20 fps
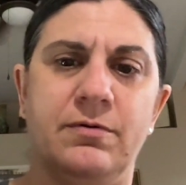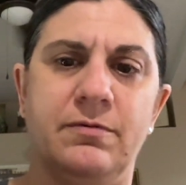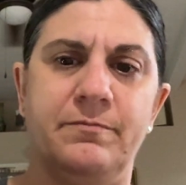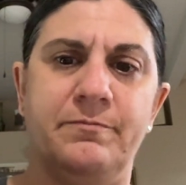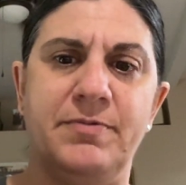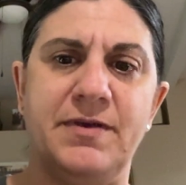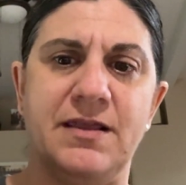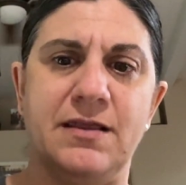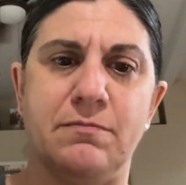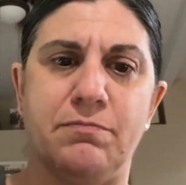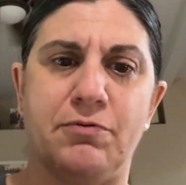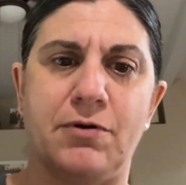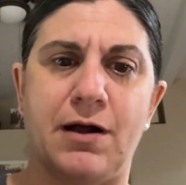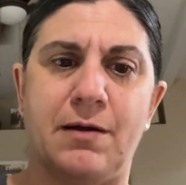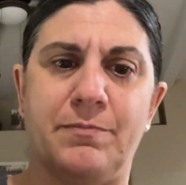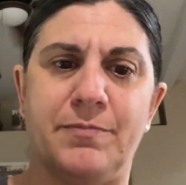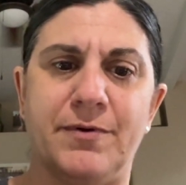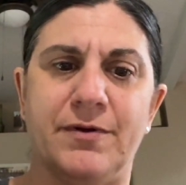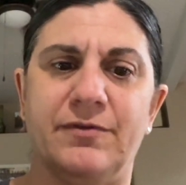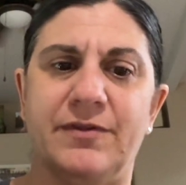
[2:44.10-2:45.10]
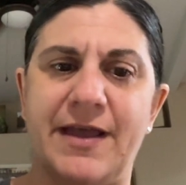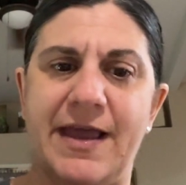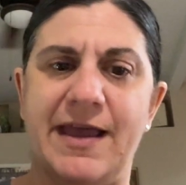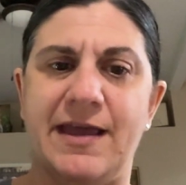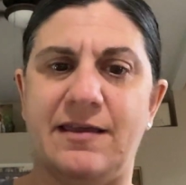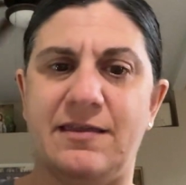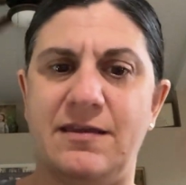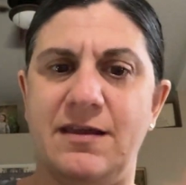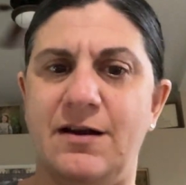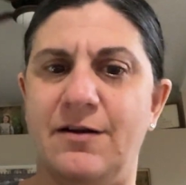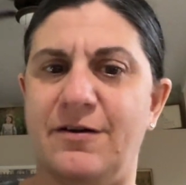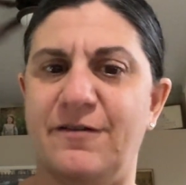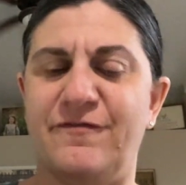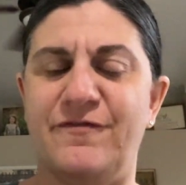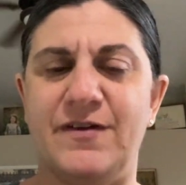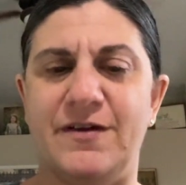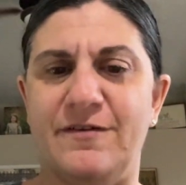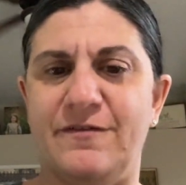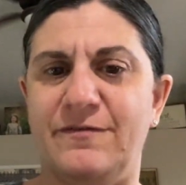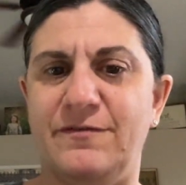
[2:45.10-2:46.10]
the proper length, to
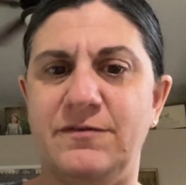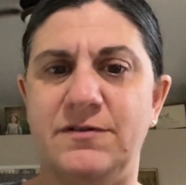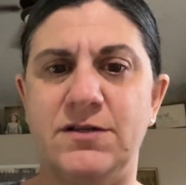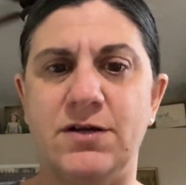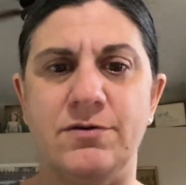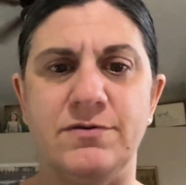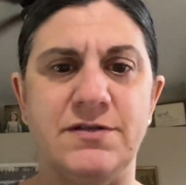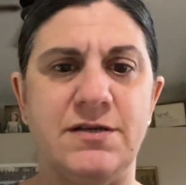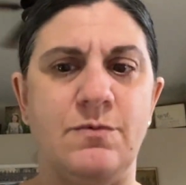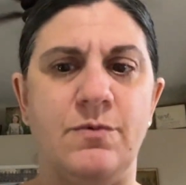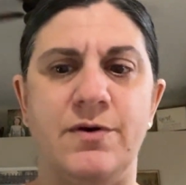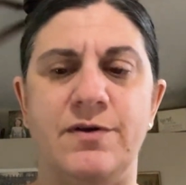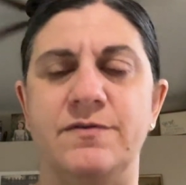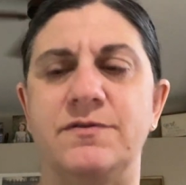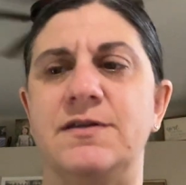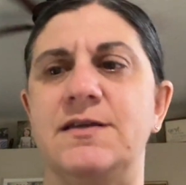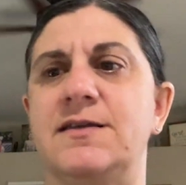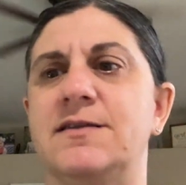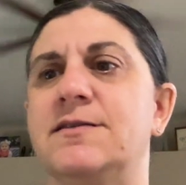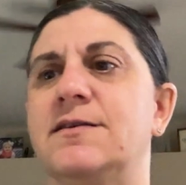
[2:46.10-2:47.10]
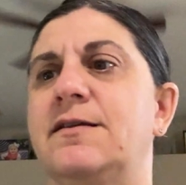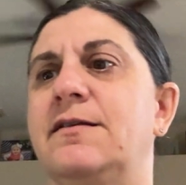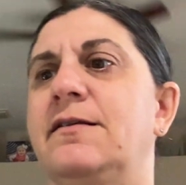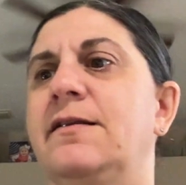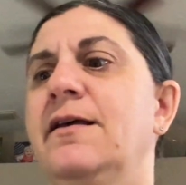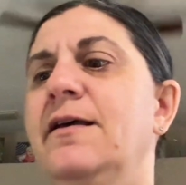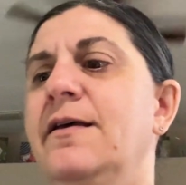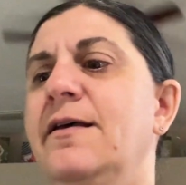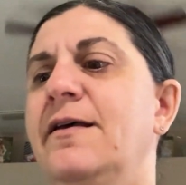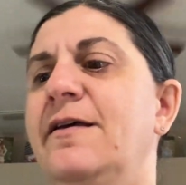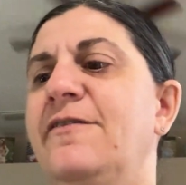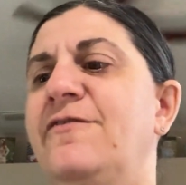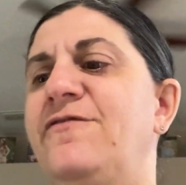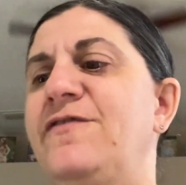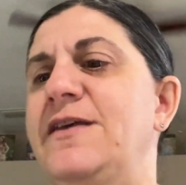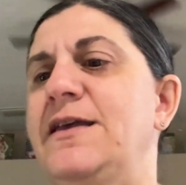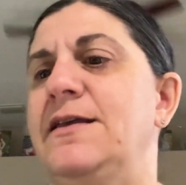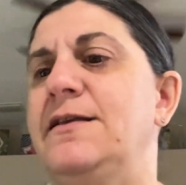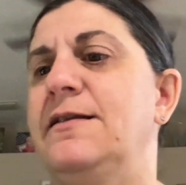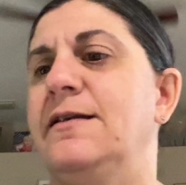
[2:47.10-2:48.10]
fit toesy woesies and
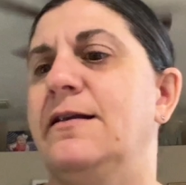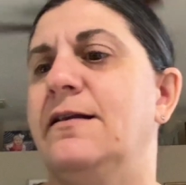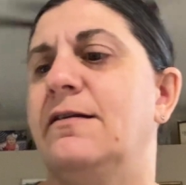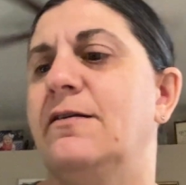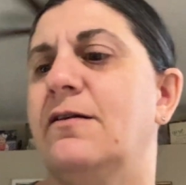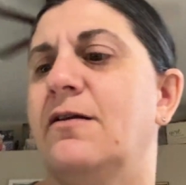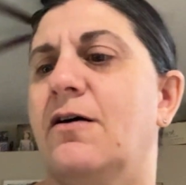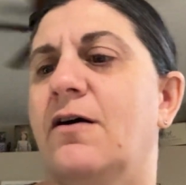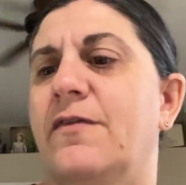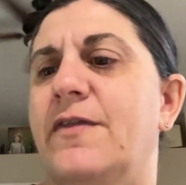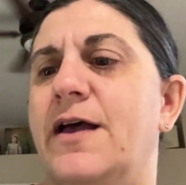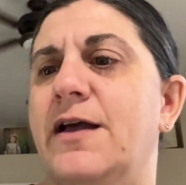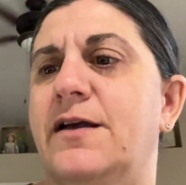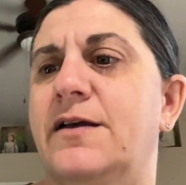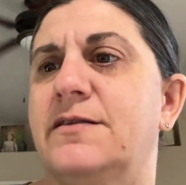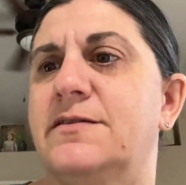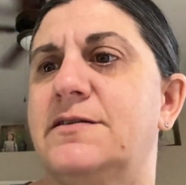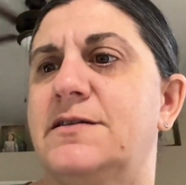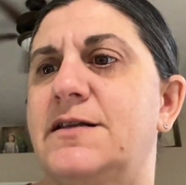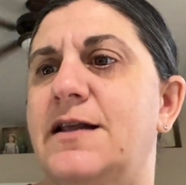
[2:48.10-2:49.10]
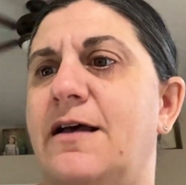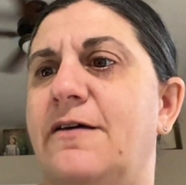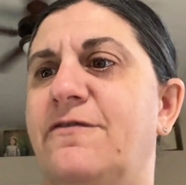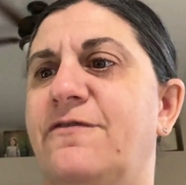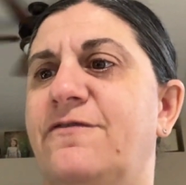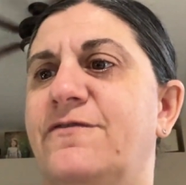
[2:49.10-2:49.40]
feet and all that good stuff.